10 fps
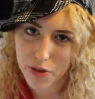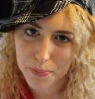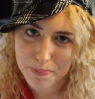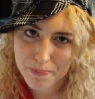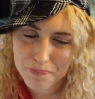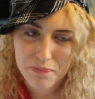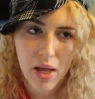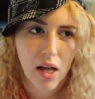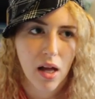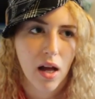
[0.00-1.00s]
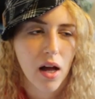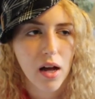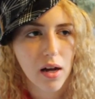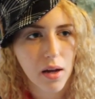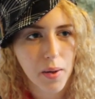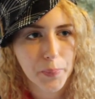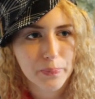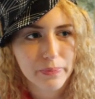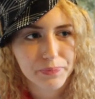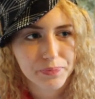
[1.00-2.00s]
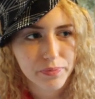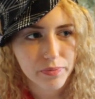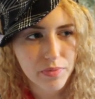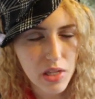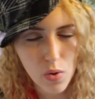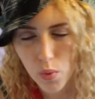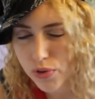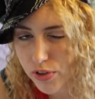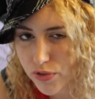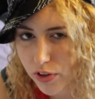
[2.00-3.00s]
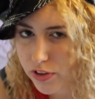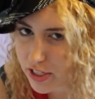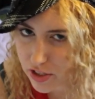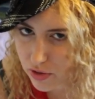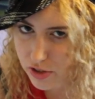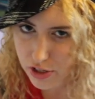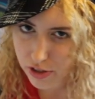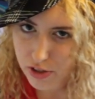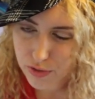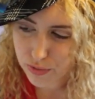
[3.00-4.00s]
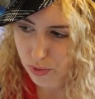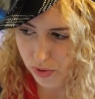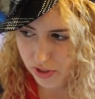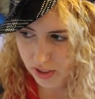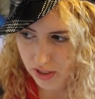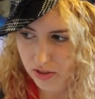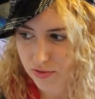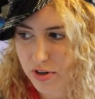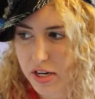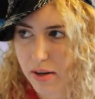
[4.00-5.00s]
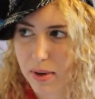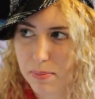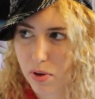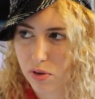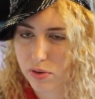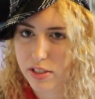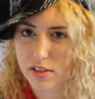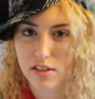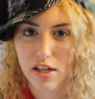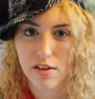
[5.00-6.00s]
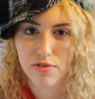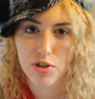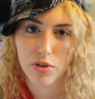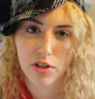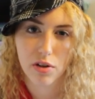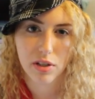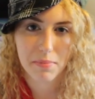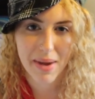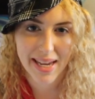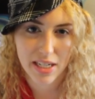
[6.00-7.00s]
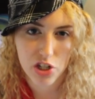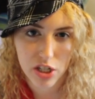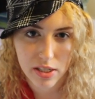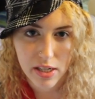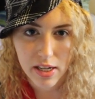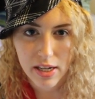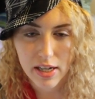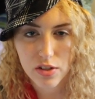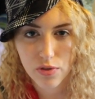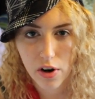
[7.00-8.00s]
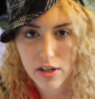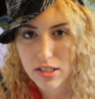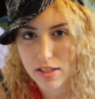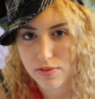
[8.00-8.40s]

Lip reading: you? First of all, there is no cure for schizophrenia, bipolar, and stuff. You can only manage it. As far as